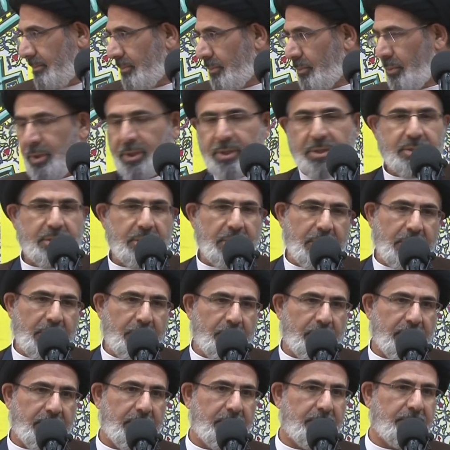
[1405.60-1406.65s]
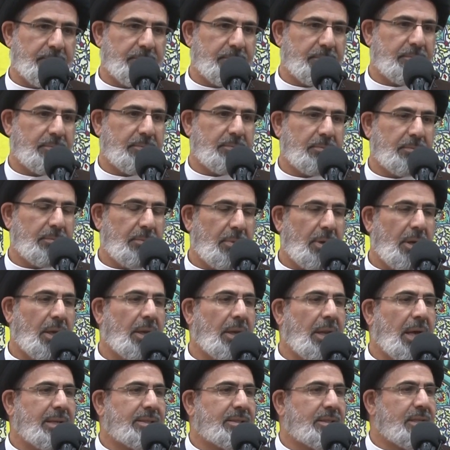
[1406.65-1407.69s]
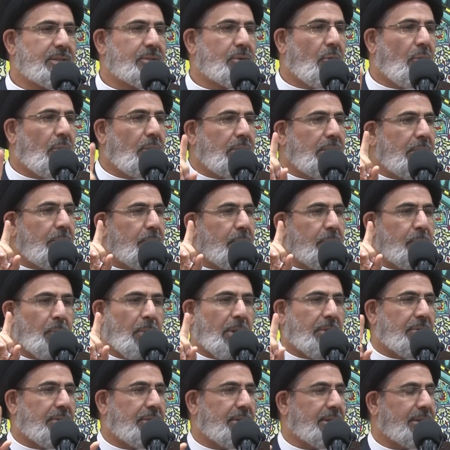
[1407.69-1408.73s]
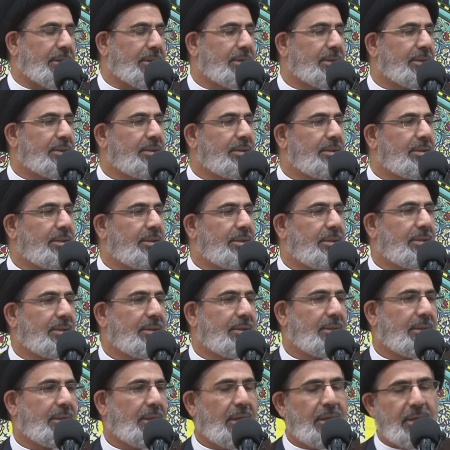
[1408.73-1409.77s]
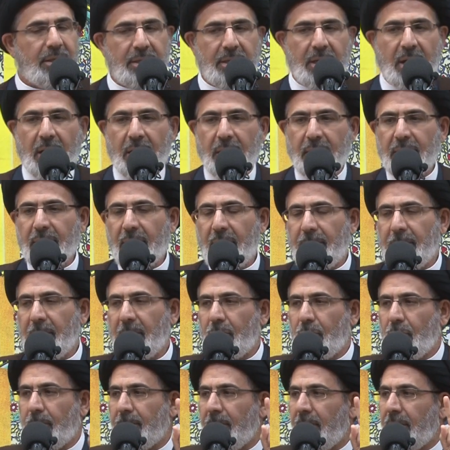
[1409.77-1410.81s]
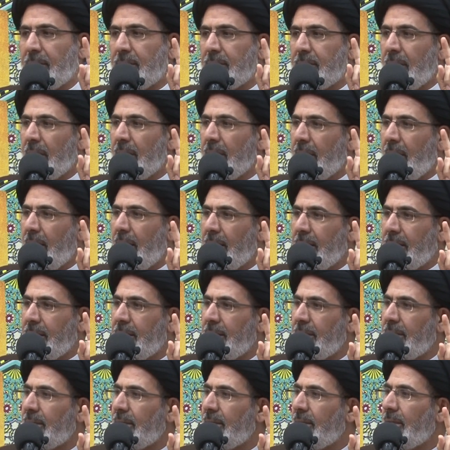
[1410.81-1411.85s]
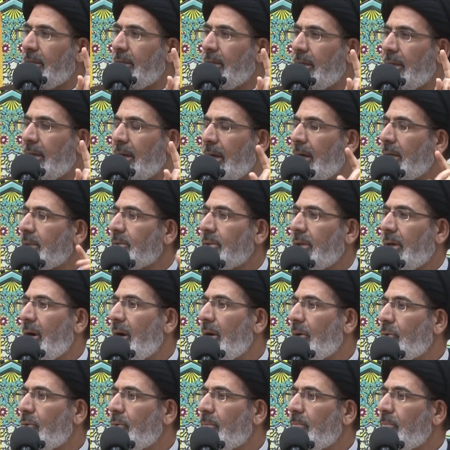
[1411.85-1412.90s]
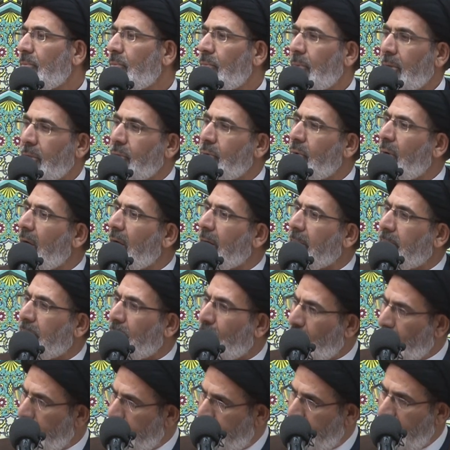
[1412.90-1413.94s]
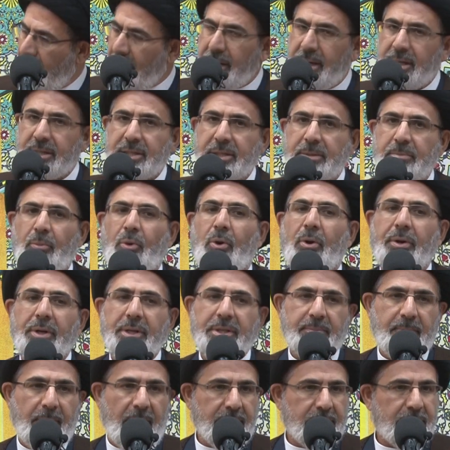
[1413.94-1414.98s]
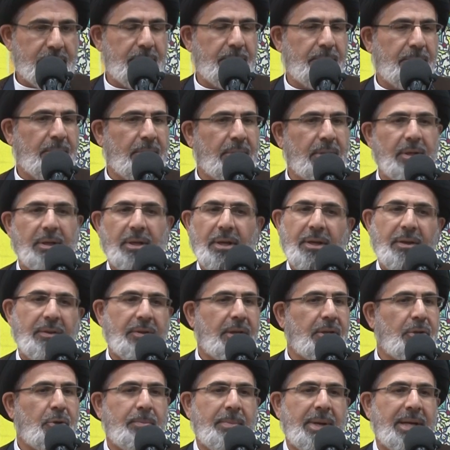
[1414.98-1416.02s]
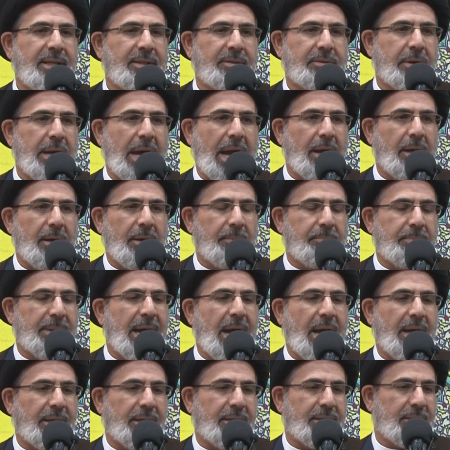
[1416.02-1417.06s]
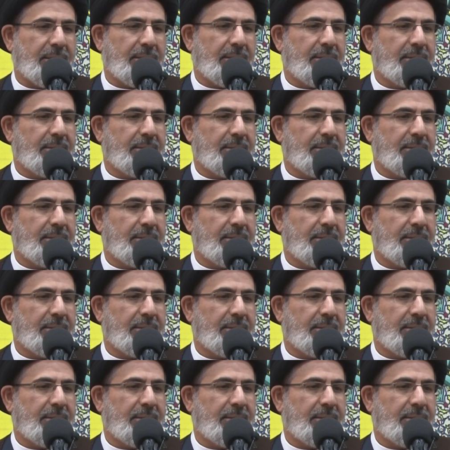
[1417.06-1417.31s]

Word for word: We disagree with him. Allah says only with one thing. Inna akramakum indallahi atqakum. When you are more pious, more responsible, then you may brag.